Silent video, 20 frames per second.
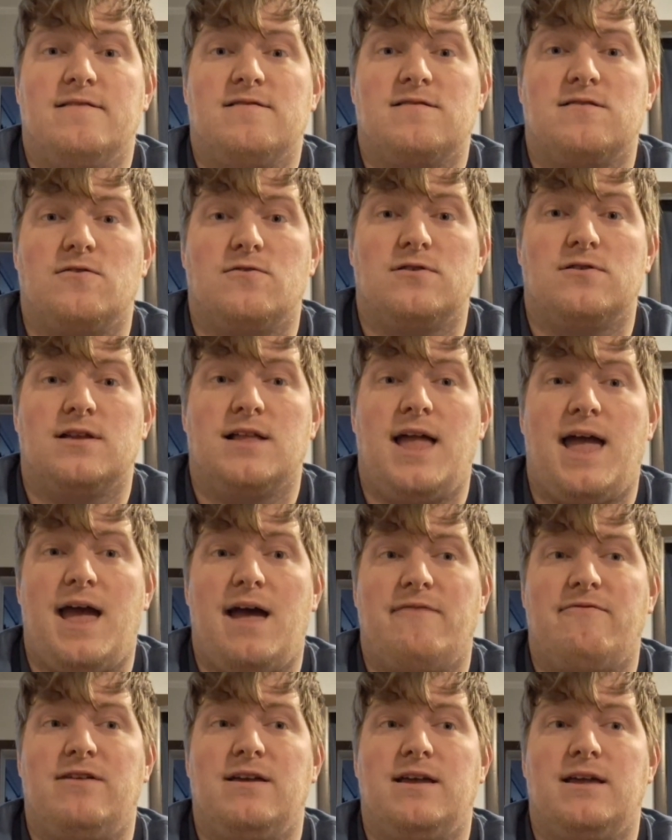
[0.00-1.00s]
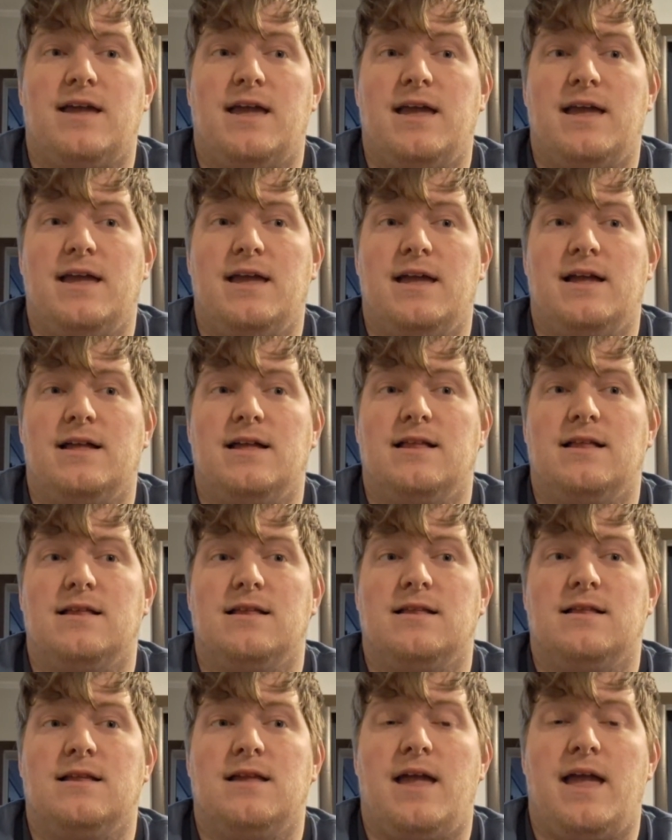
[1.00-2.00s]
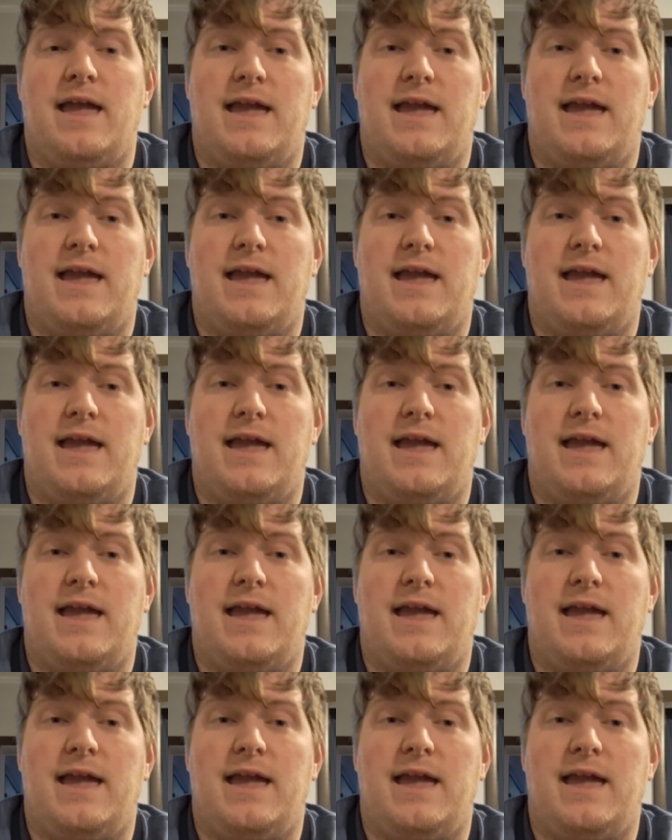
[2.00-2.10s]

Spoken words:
started having an